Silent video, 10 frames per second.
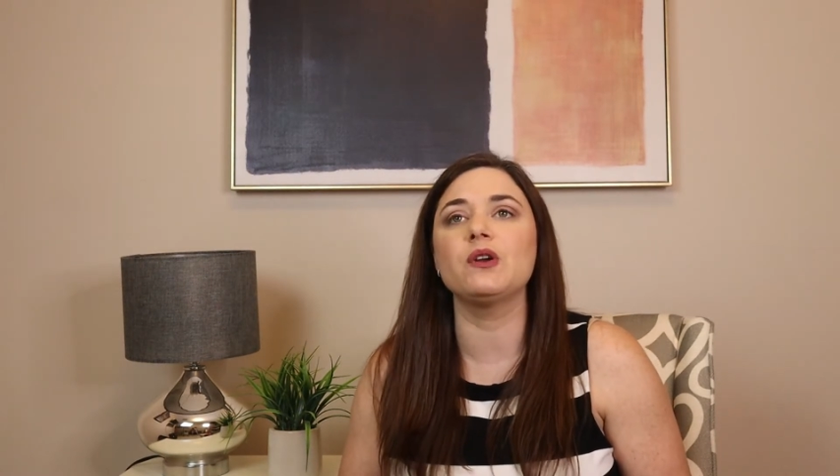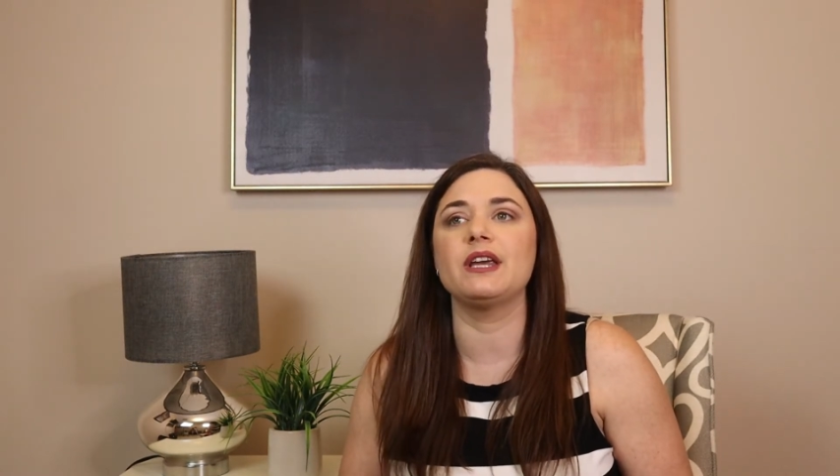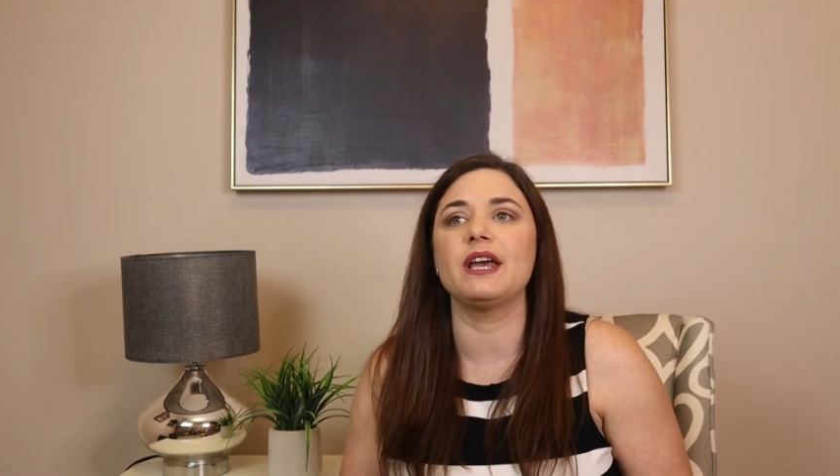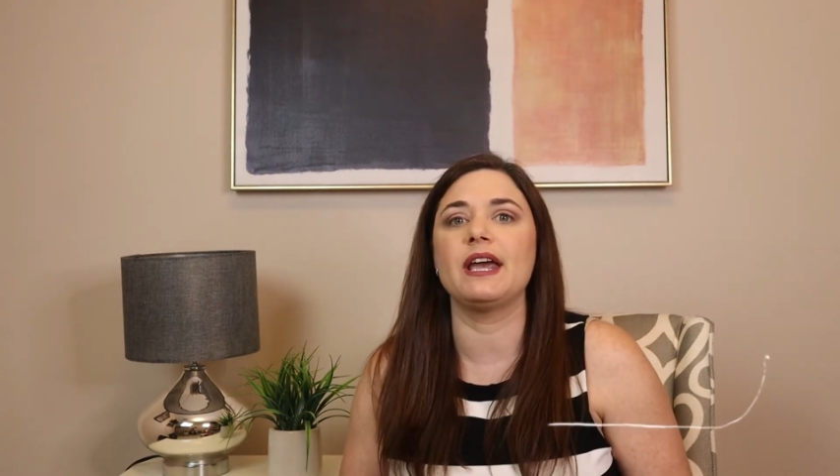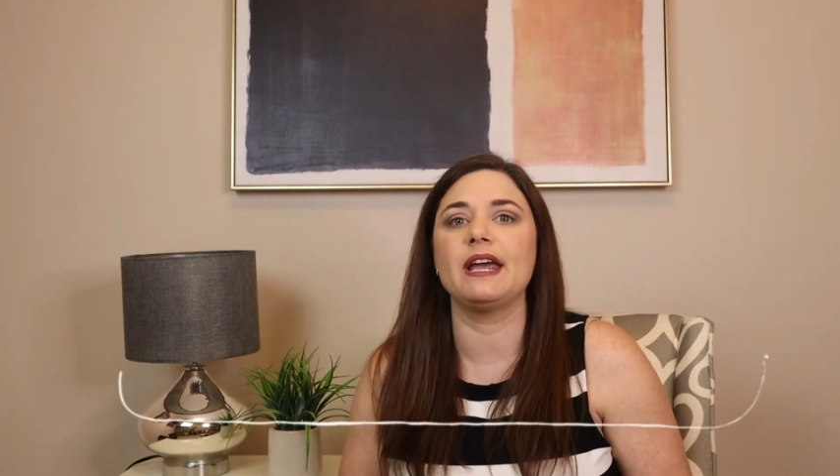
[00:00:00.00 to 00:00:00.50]

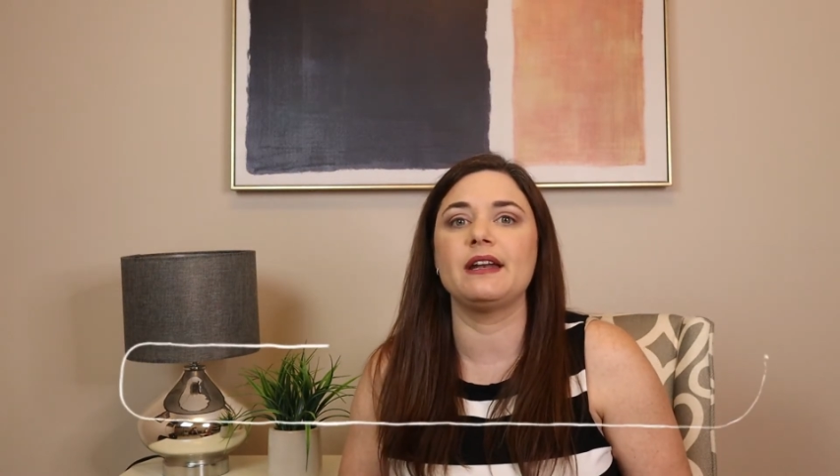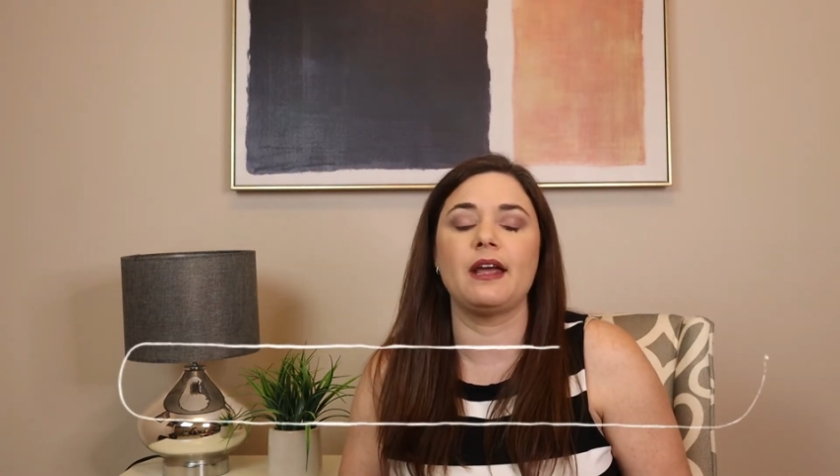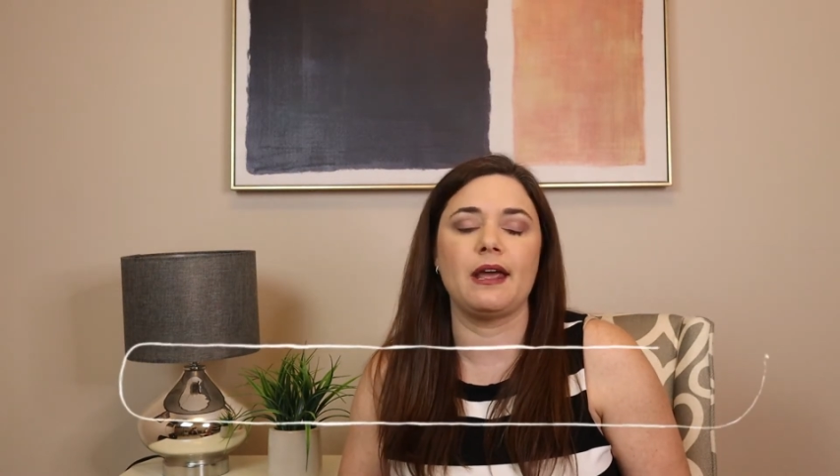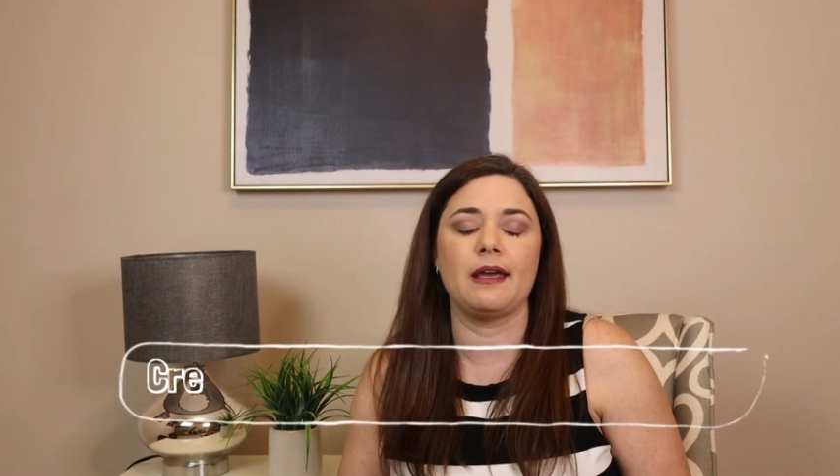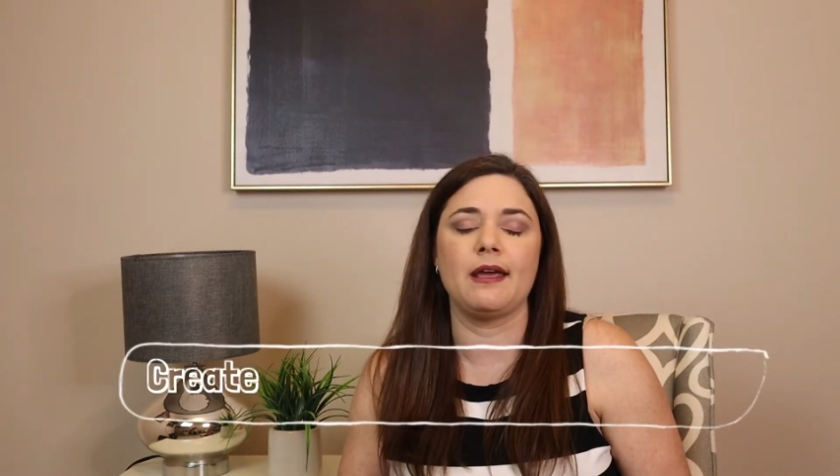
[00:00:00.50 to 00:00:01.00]
create
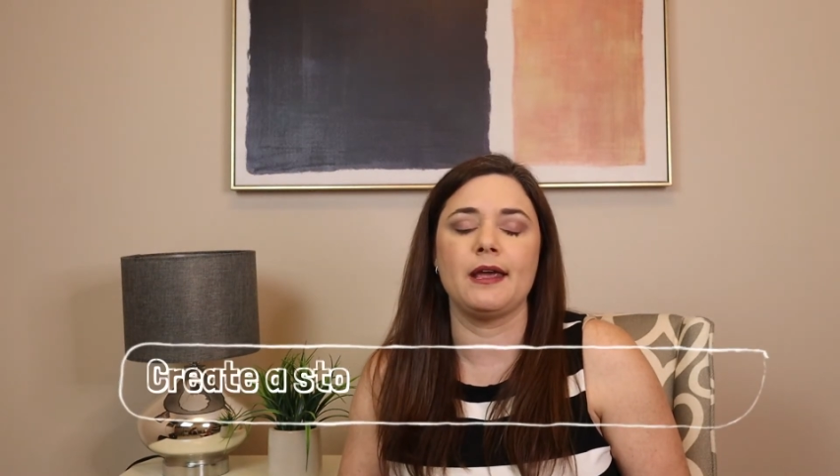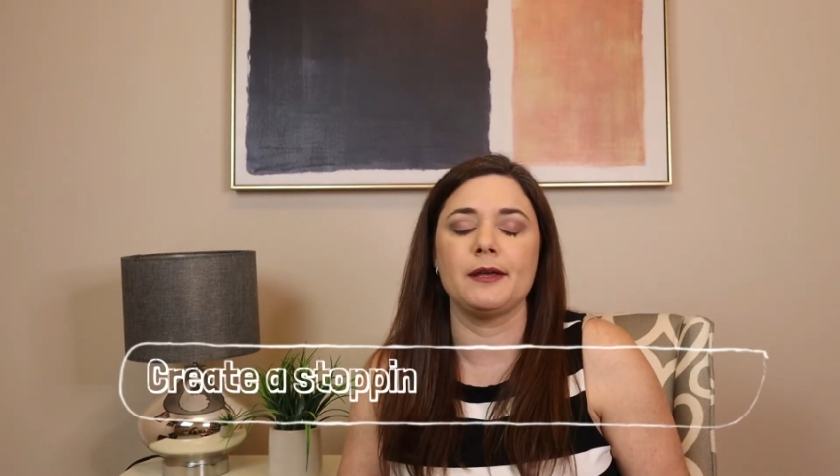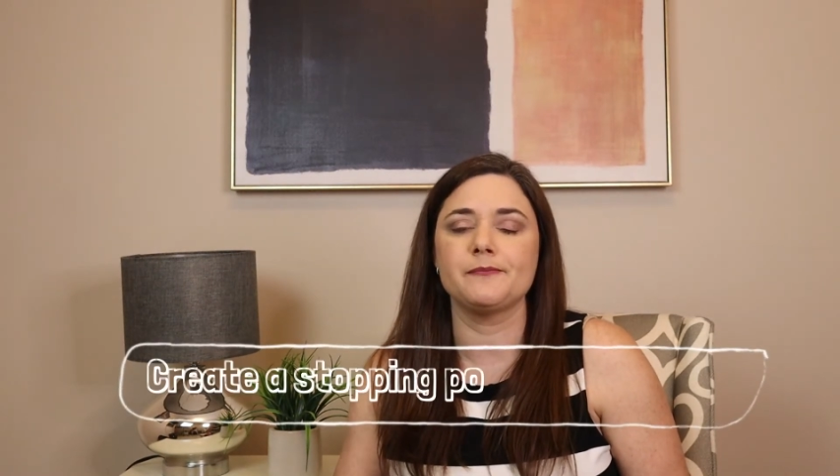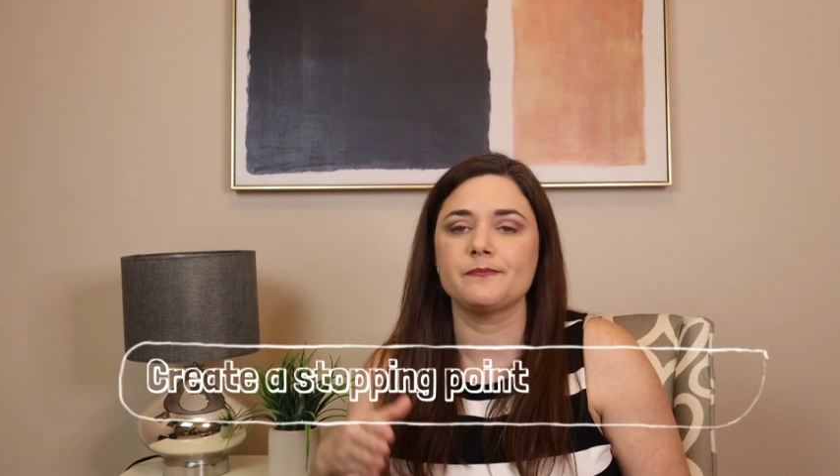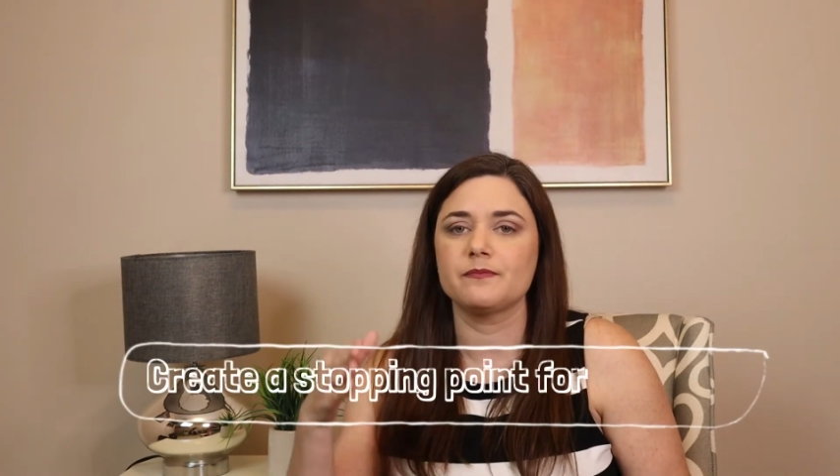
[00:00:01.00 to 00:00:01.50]
a